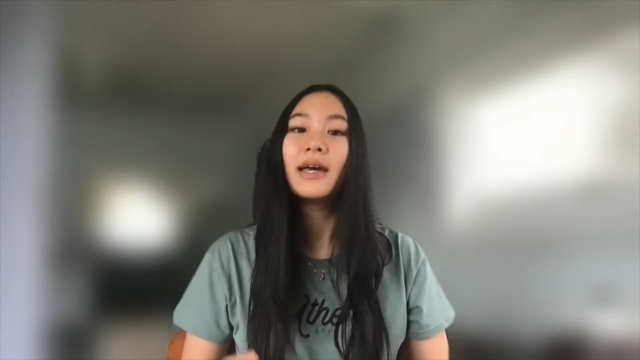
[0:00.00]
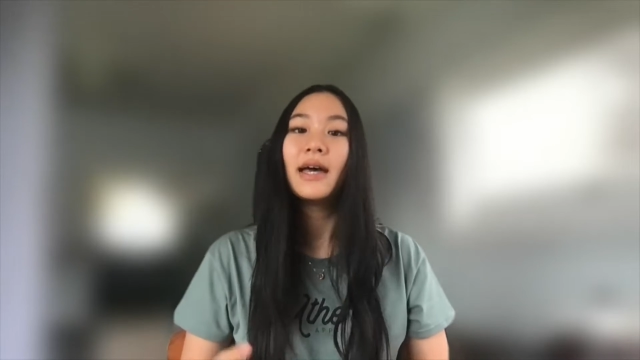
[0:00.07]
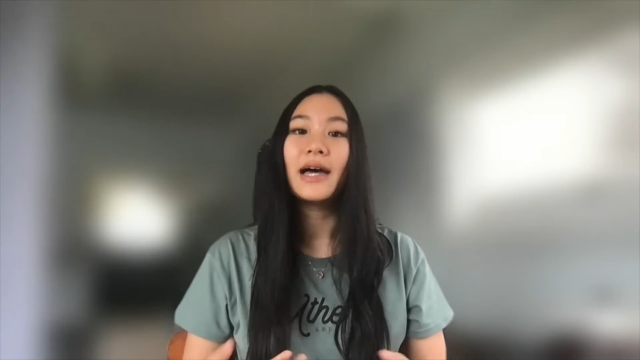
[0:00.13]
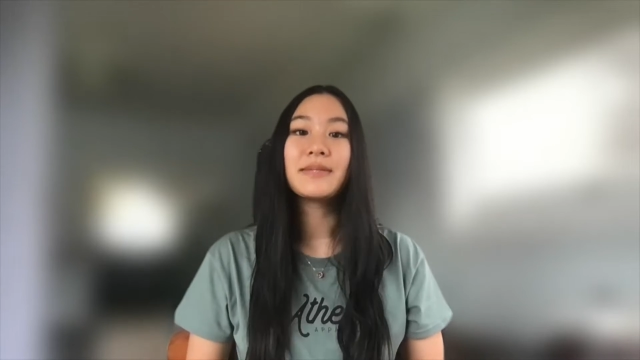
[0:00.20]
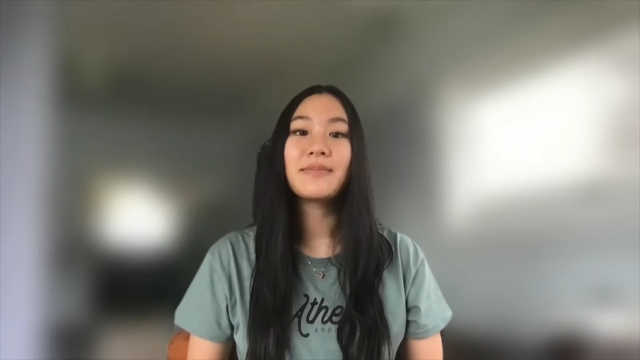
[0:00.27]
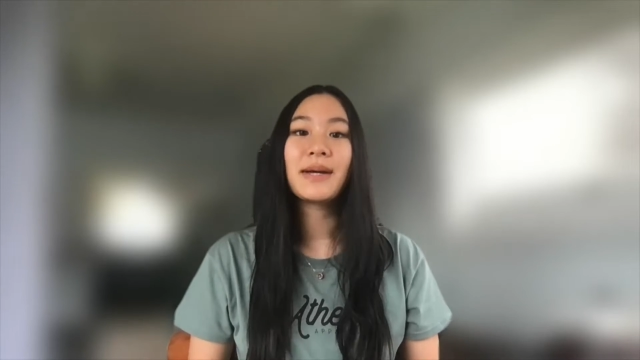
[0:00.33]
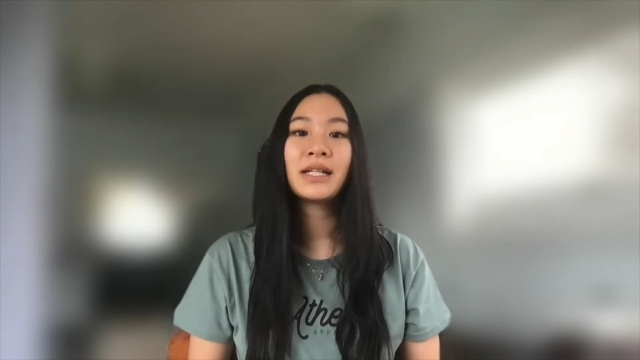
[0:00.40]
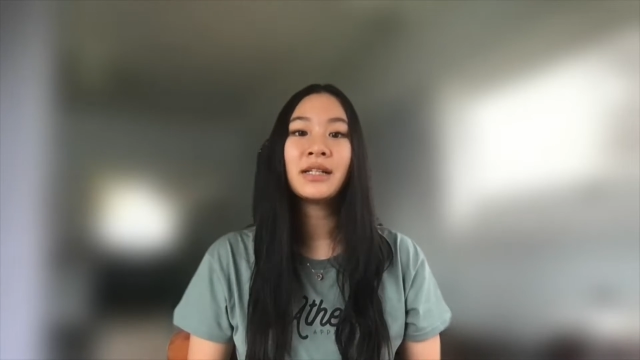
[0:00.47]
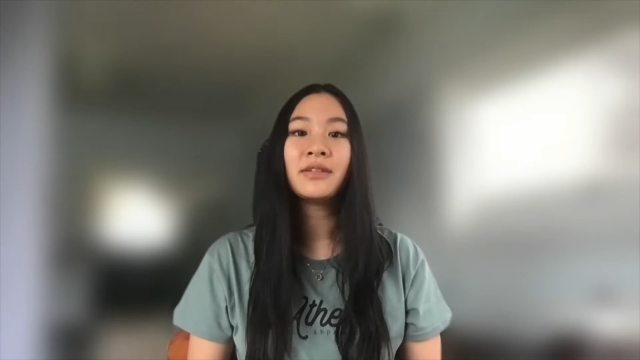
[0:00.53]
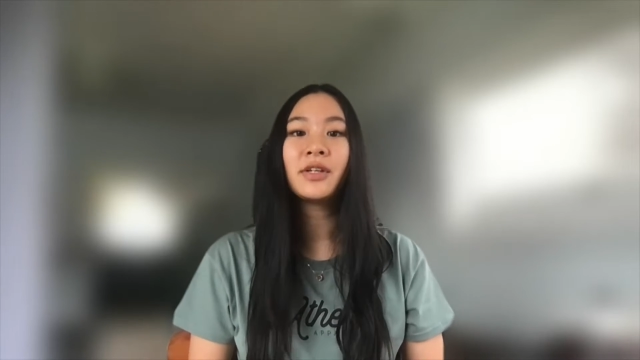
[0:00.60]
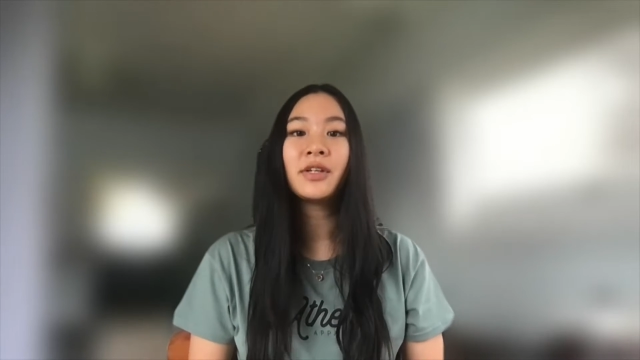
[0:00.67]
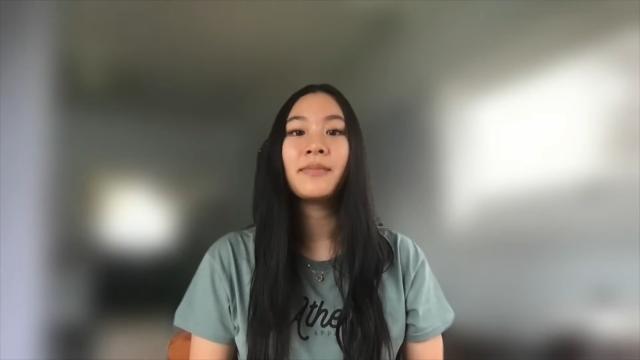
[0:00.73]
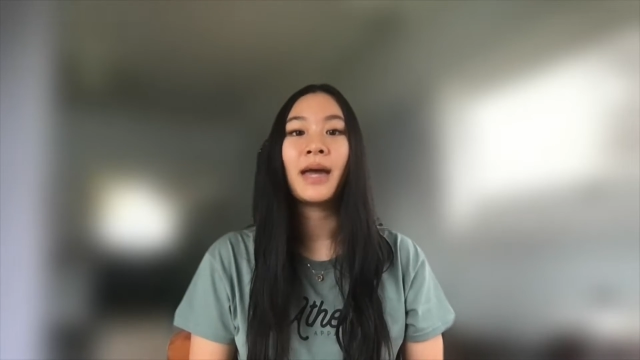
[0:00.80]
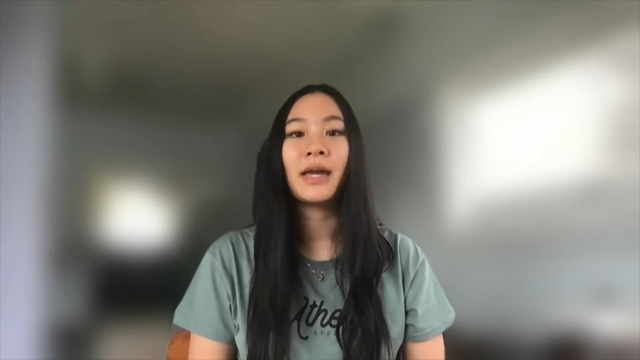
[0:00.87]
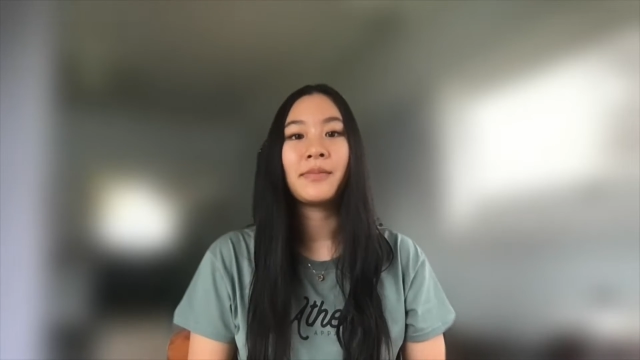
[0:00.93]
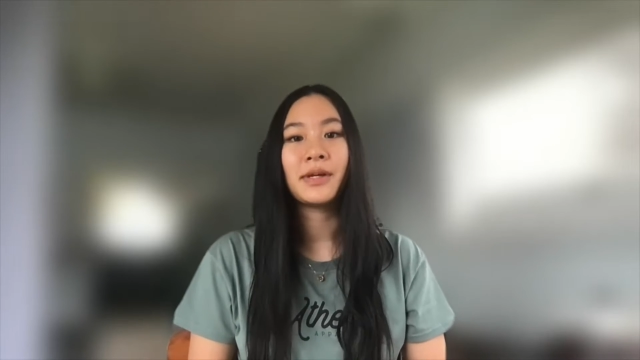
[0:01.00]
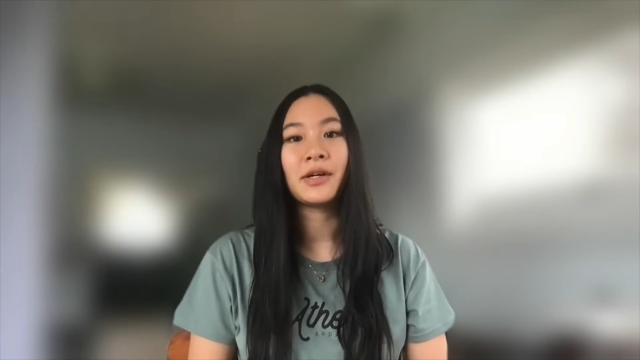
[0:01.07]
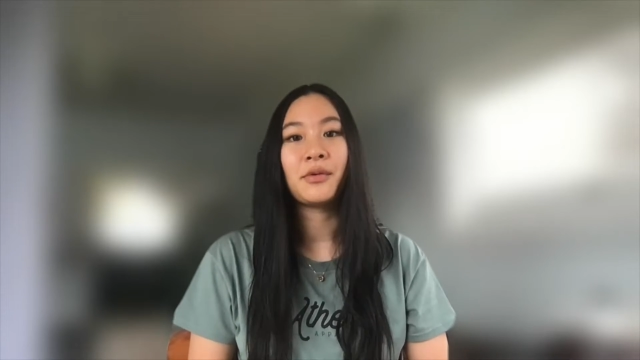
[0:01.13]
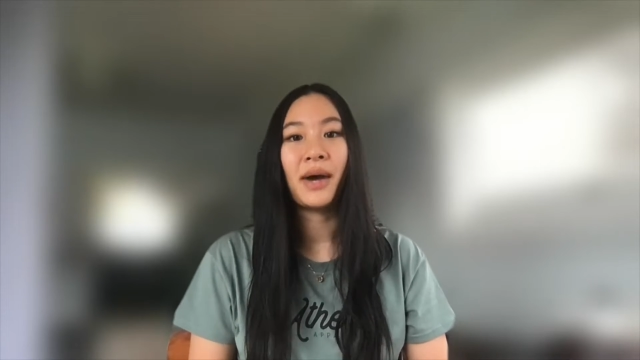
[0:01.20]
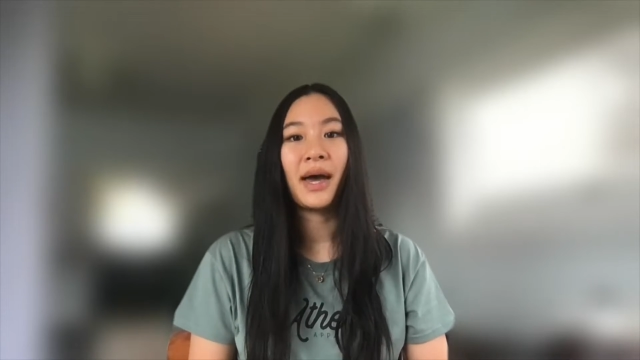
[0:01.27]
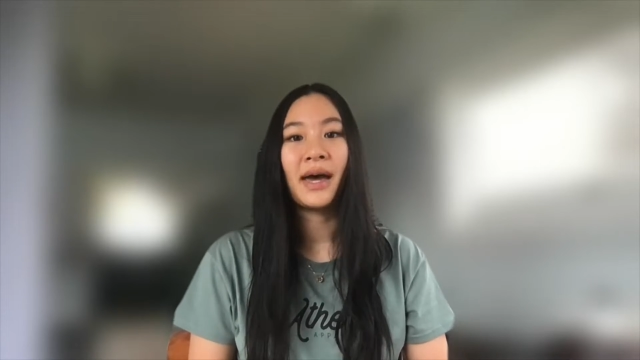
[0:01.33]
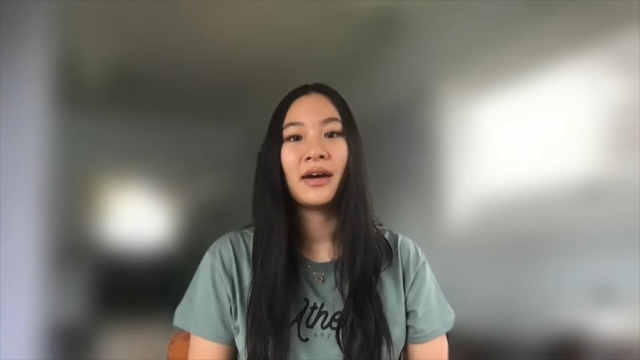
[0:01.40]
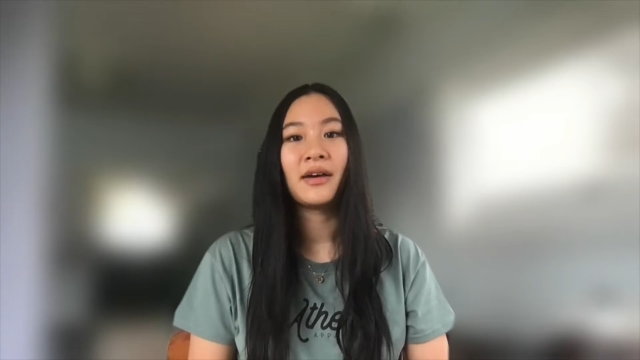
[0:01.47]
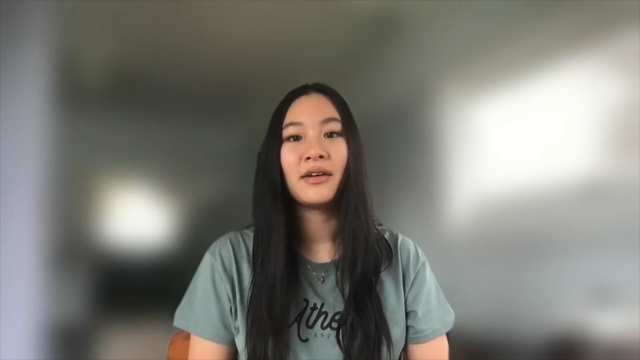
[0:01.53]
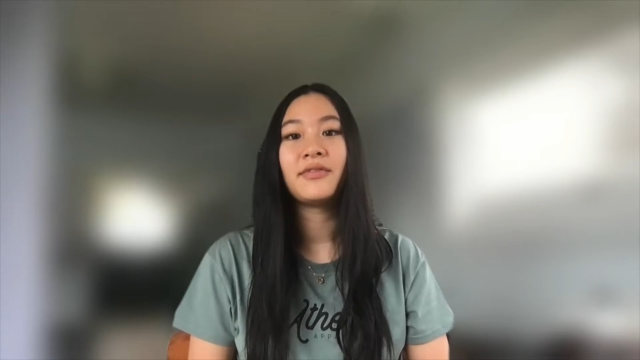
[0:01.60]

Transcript: As many of you may be aware,